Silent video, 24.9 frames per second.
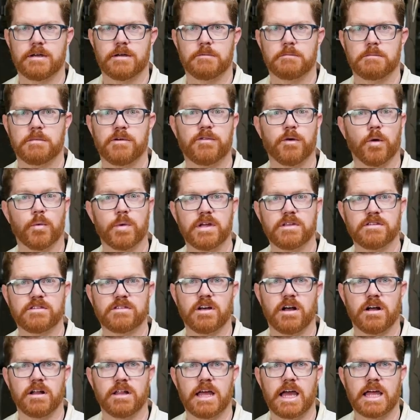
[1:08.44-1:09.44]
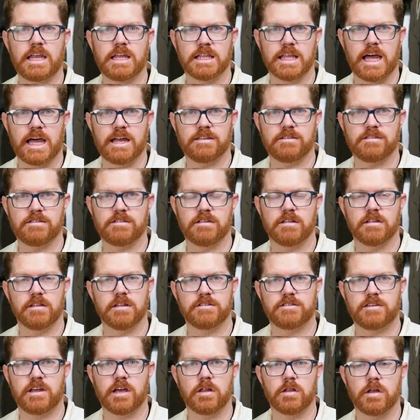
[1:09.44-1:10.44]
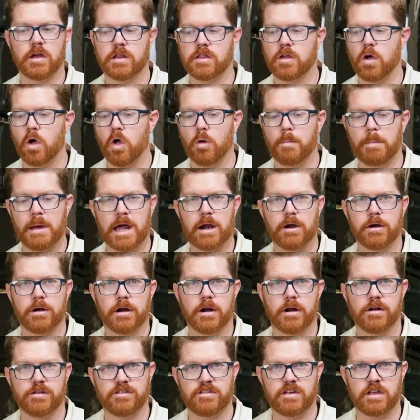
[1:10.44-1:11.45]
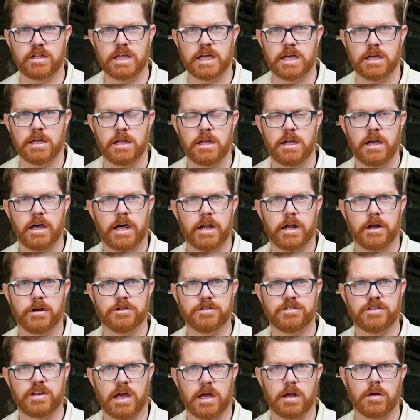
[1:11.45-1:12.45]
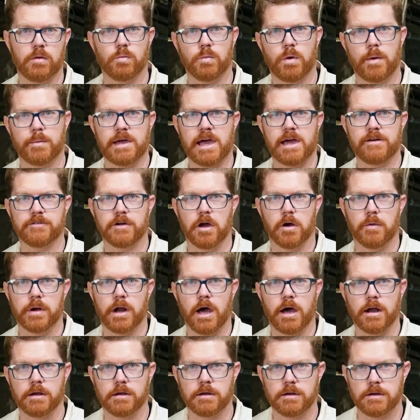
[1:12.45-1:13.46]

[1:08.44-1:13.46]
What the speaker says: Before we install any lights, let's take a look at the hole pattern on our ceiling and understand what we have going on.